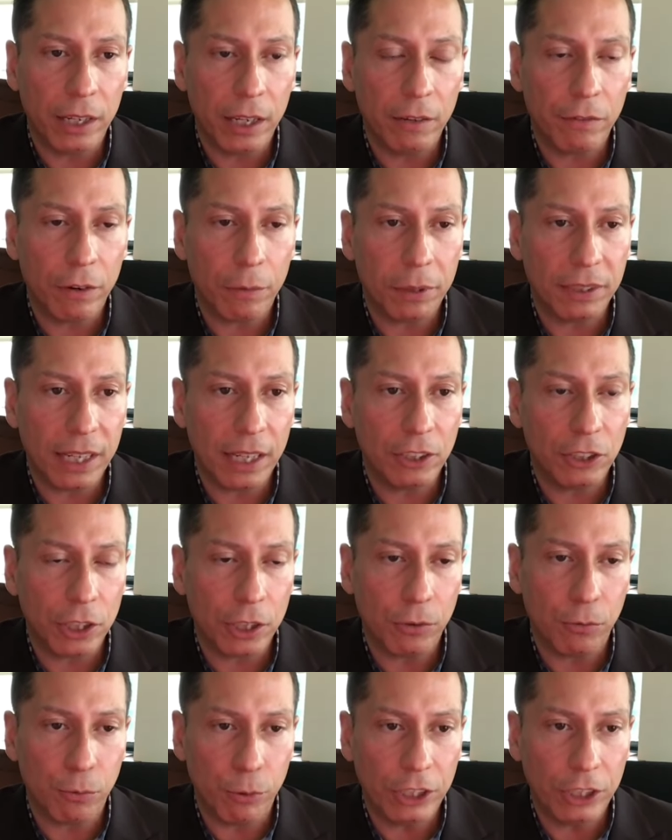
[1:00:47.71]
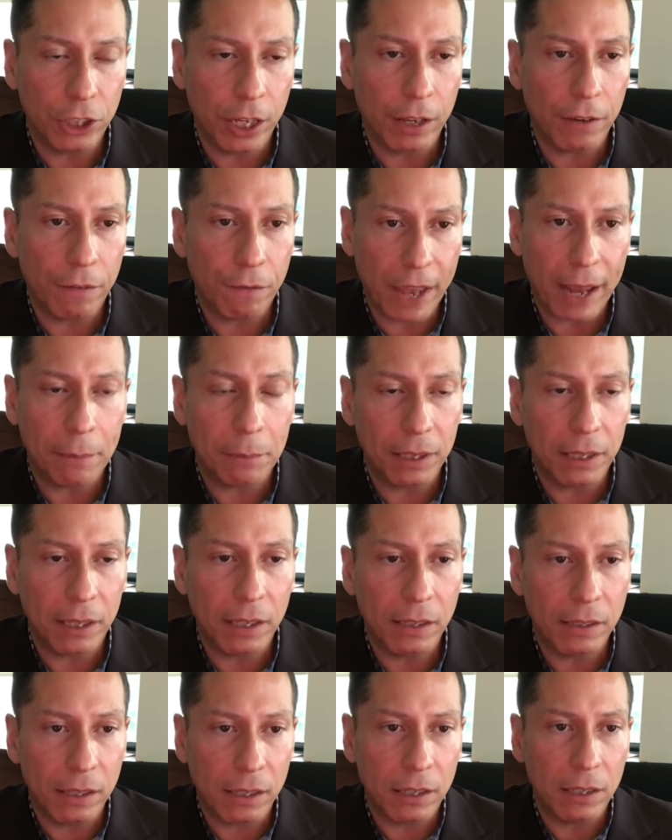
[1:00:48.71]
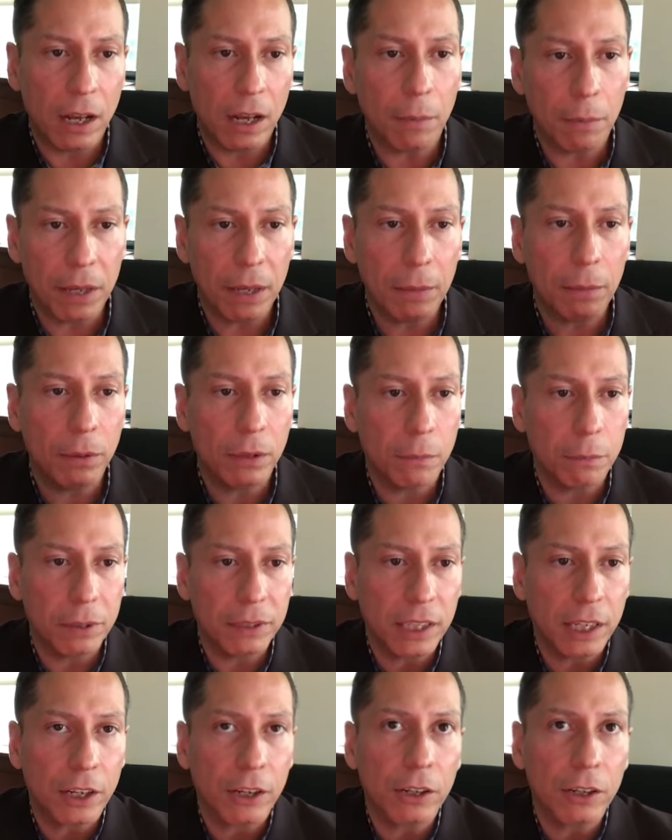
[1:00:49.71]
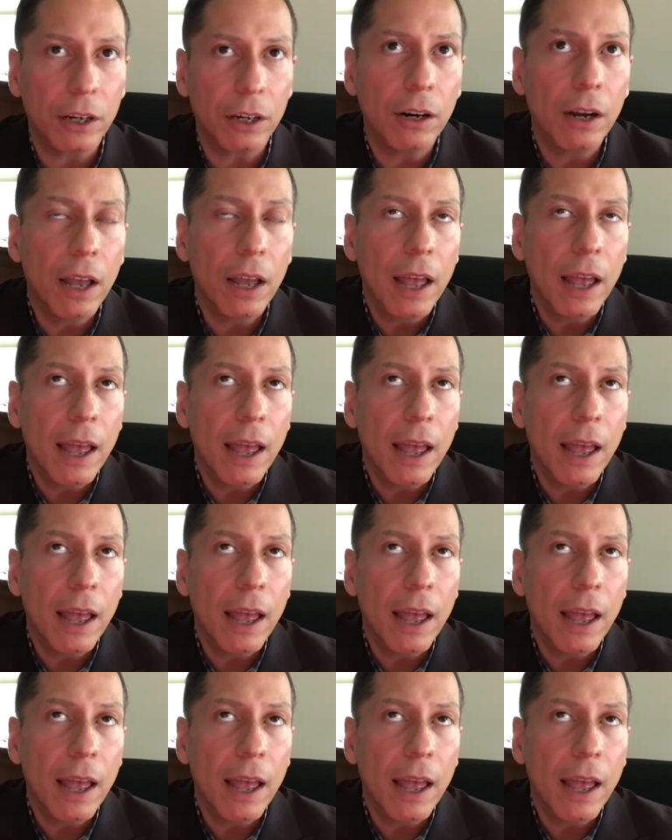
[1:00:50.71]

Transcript: potentially reaching families and young people in particular.